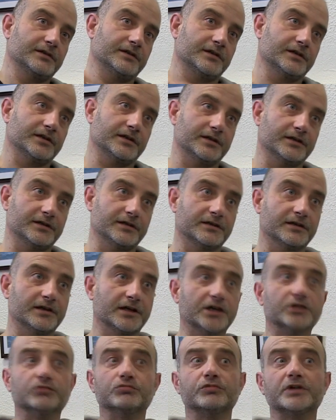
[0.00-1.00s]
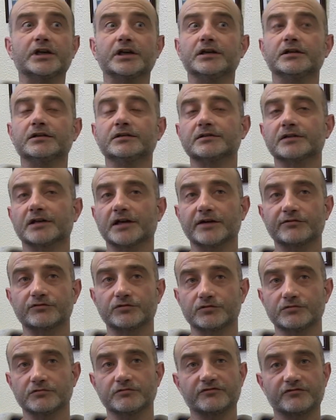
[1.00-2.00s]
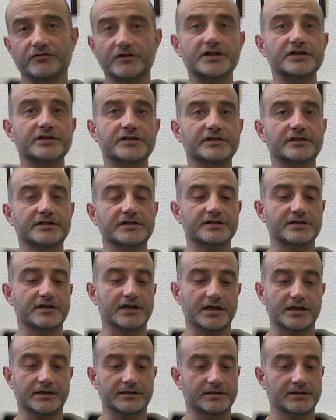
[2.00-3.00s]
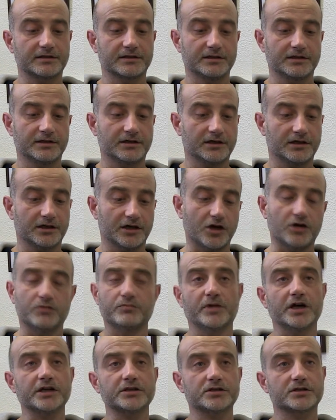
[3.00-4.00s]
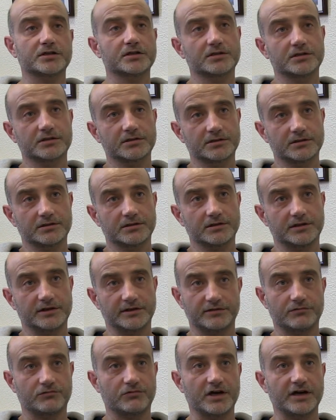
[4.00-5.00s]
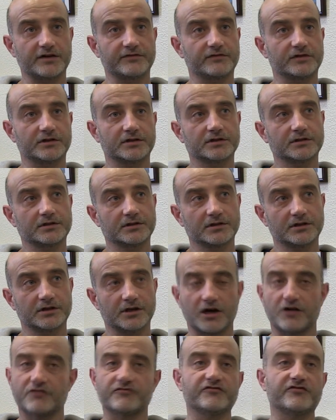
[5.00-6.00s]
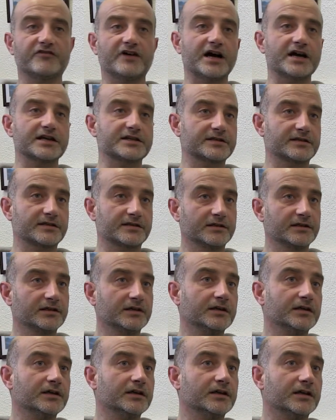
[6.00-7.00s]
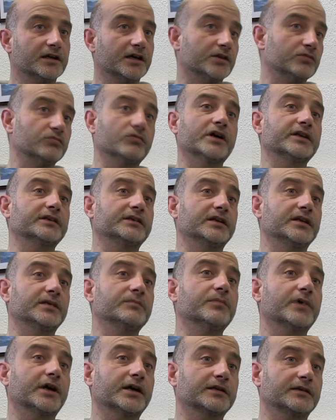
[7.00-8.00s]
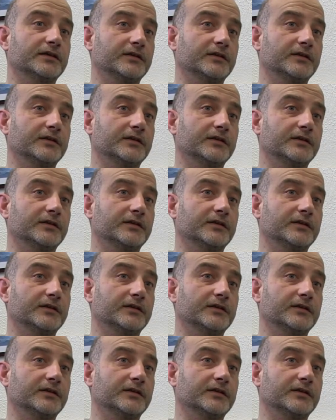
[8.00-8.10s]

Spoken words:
And we have to first understand how much is arriving, how fast, and what the impact